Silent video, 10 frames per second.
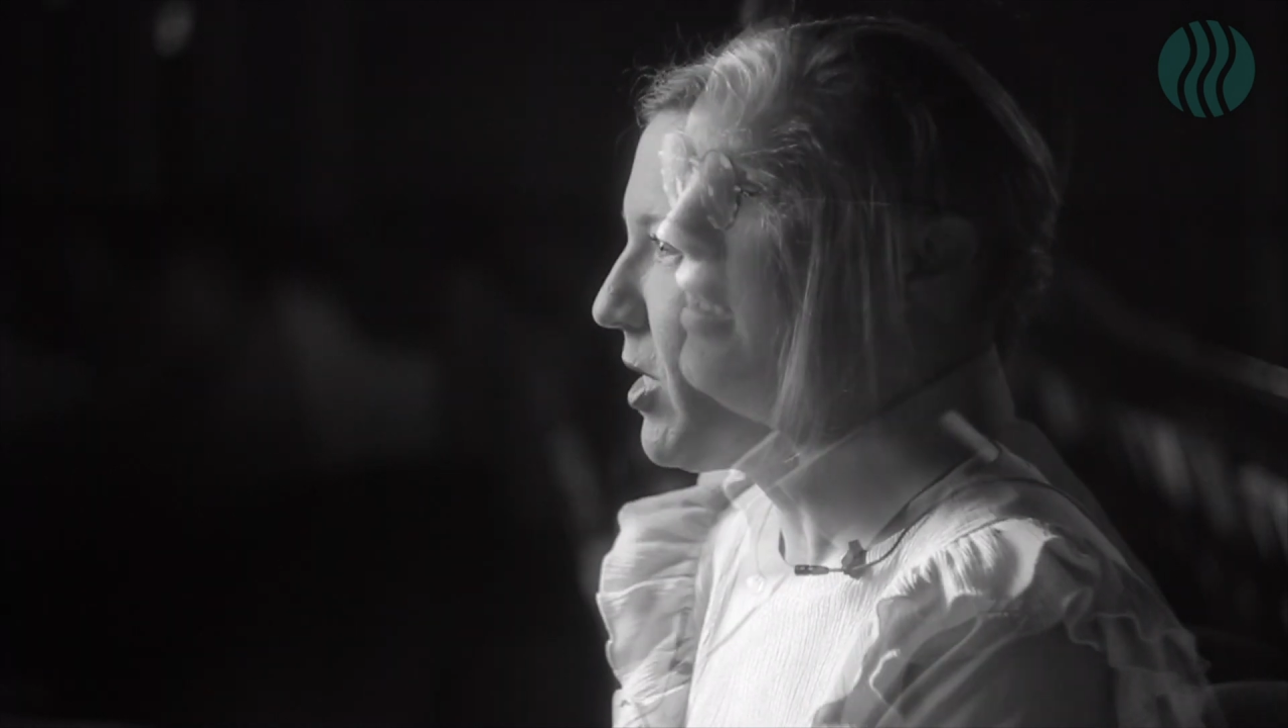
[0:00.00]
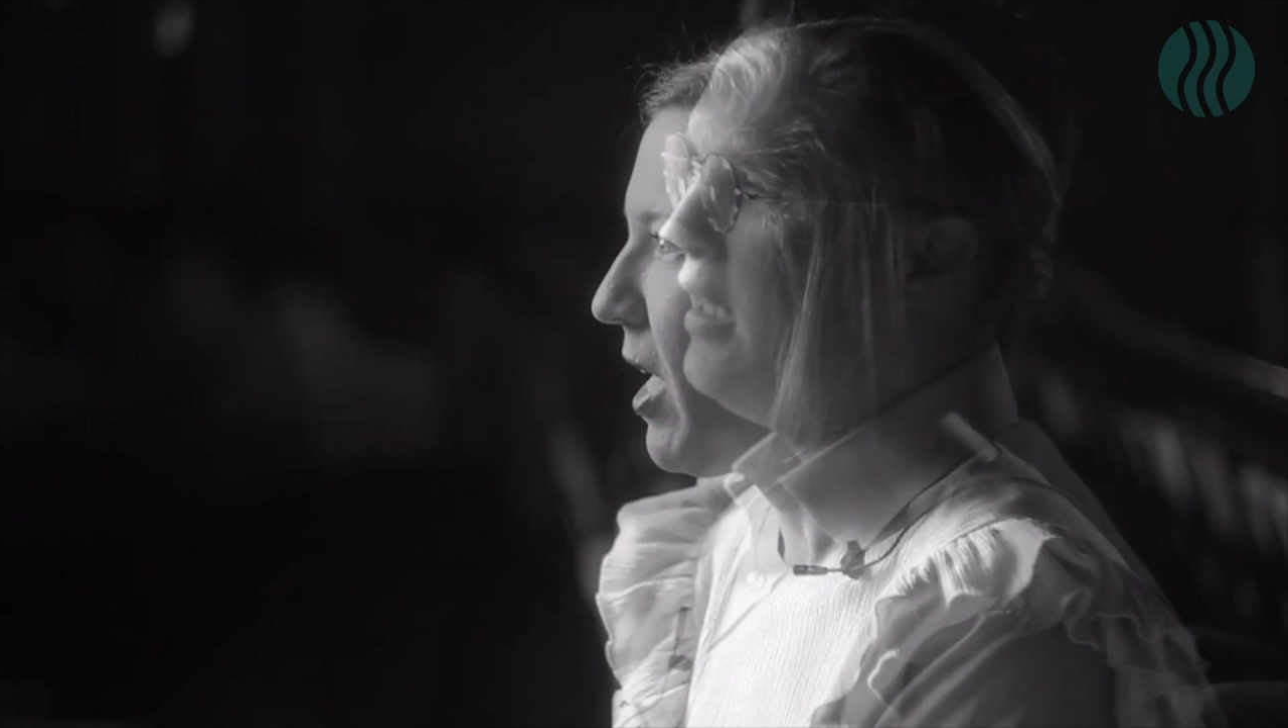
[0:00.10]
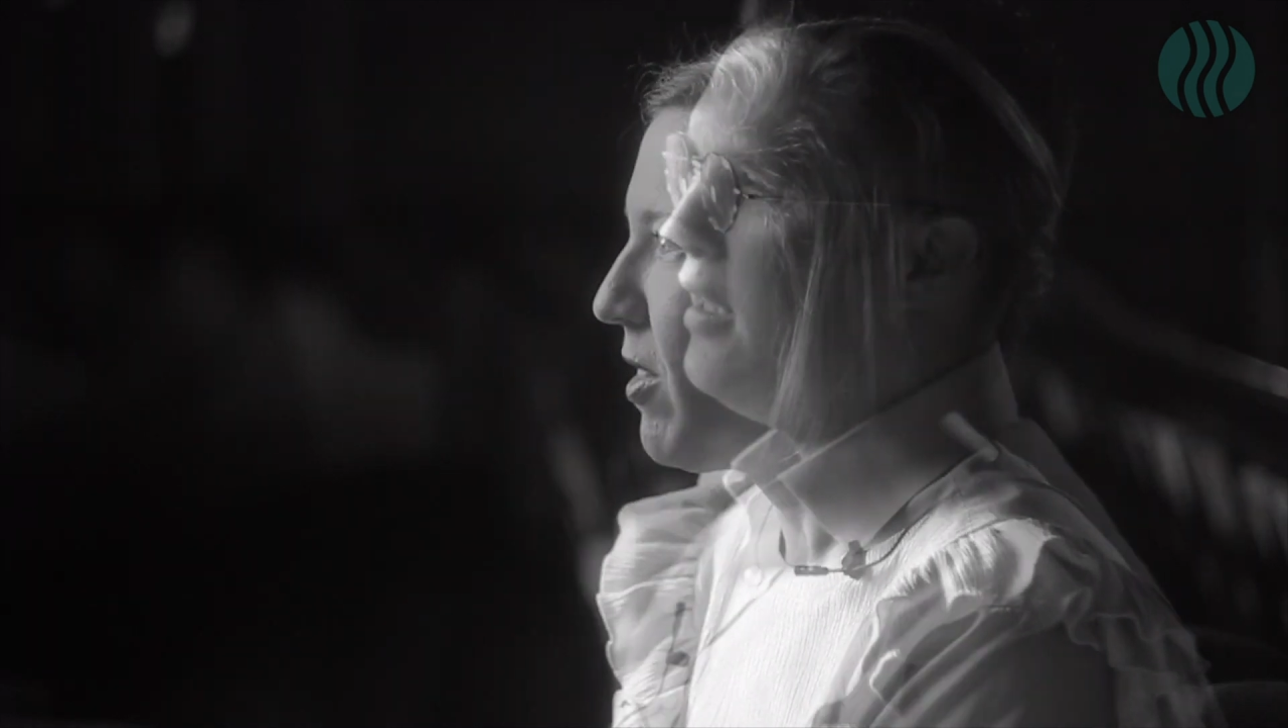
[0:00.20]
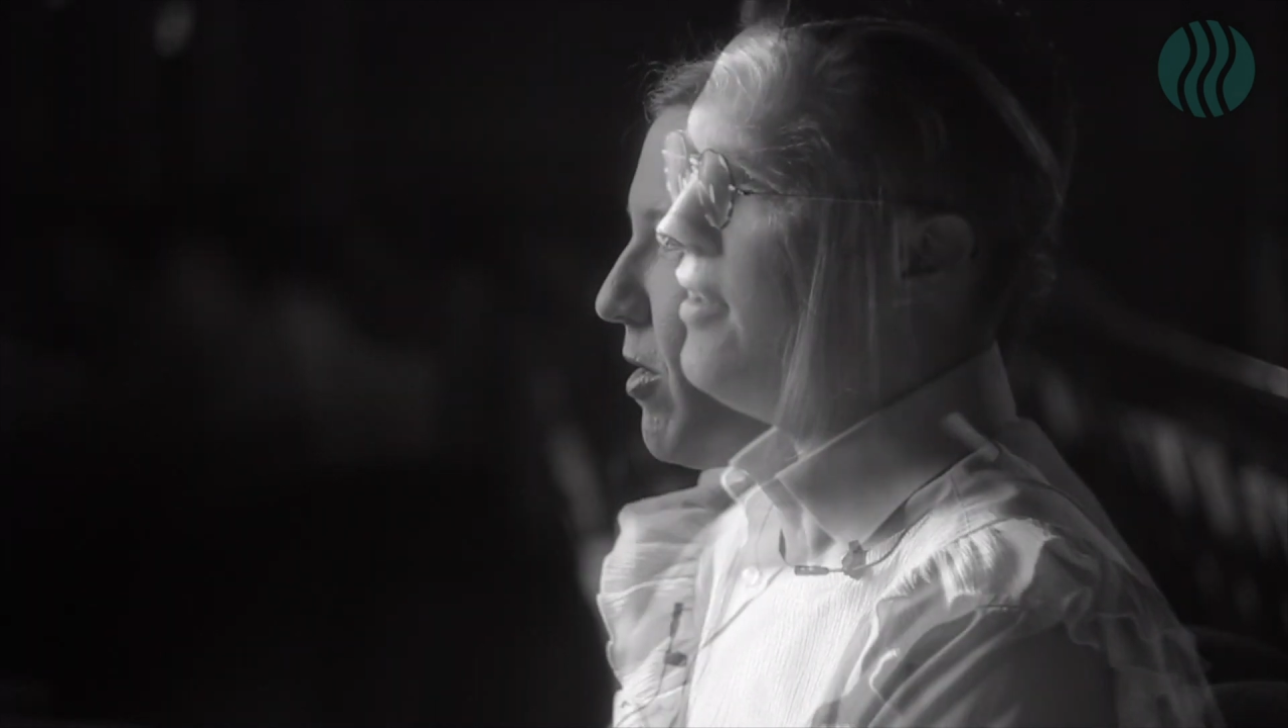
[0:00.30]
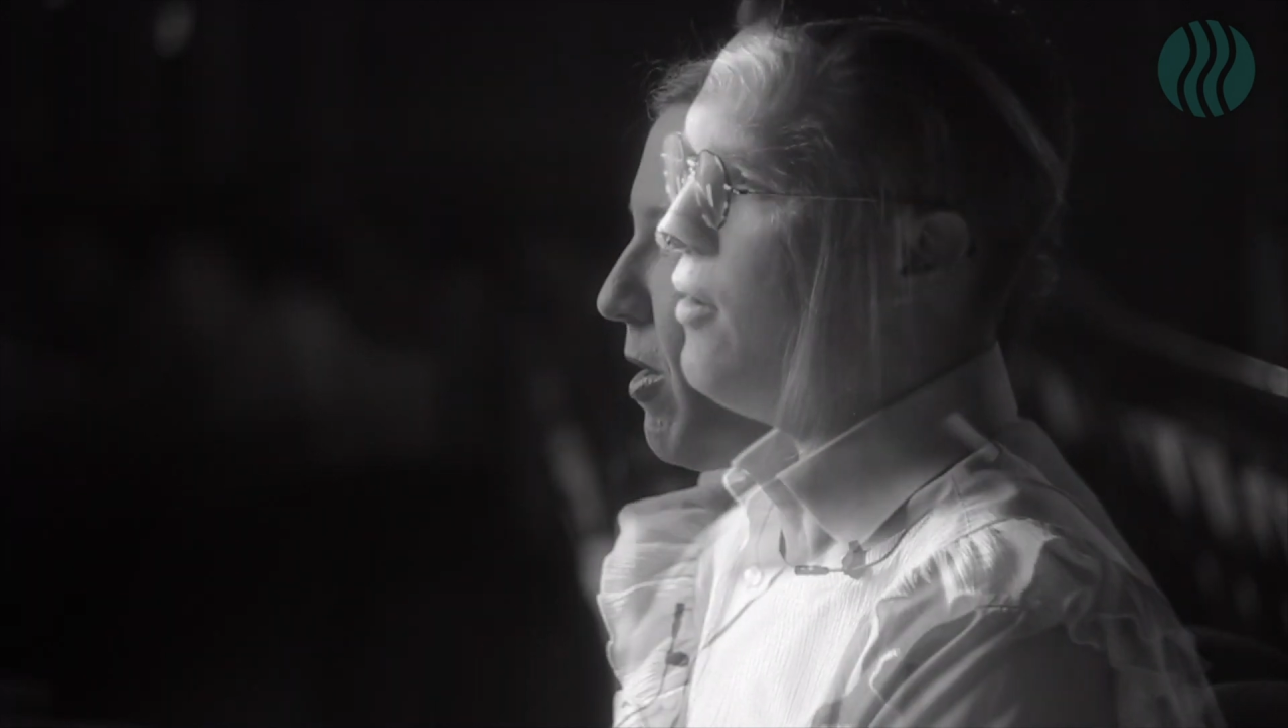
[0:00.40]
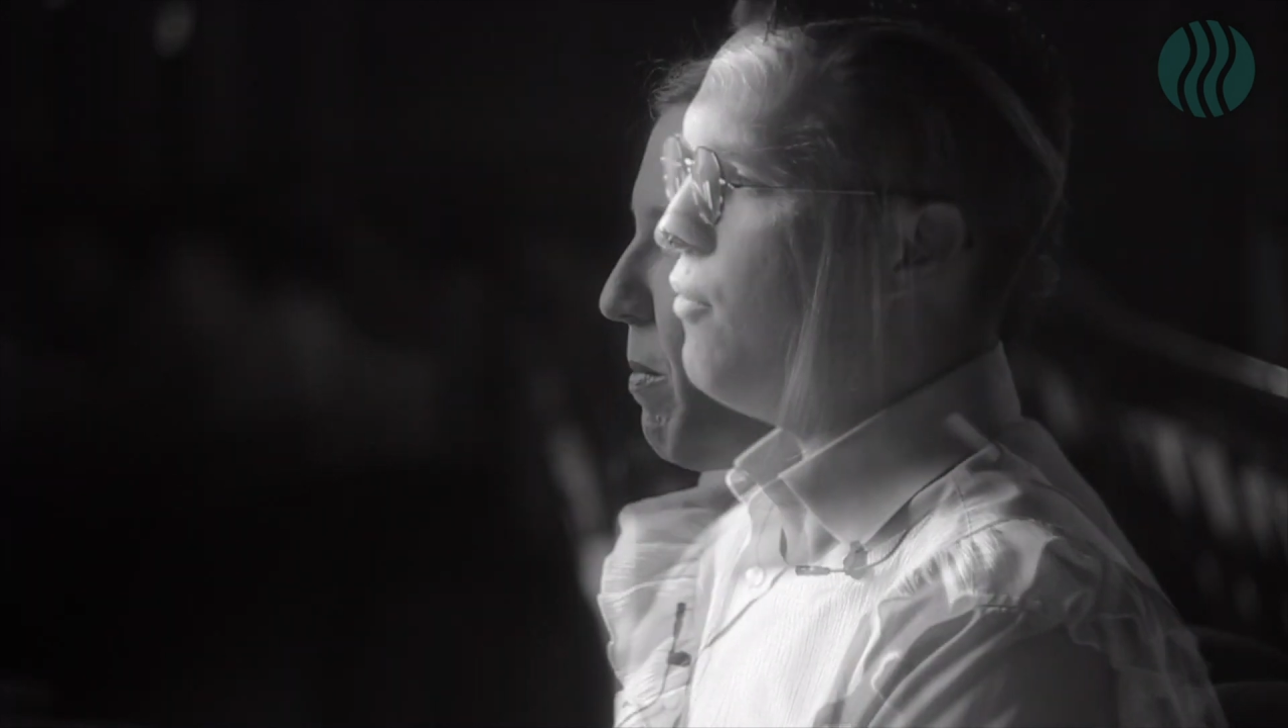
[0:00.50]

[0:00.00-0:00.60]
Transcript: together.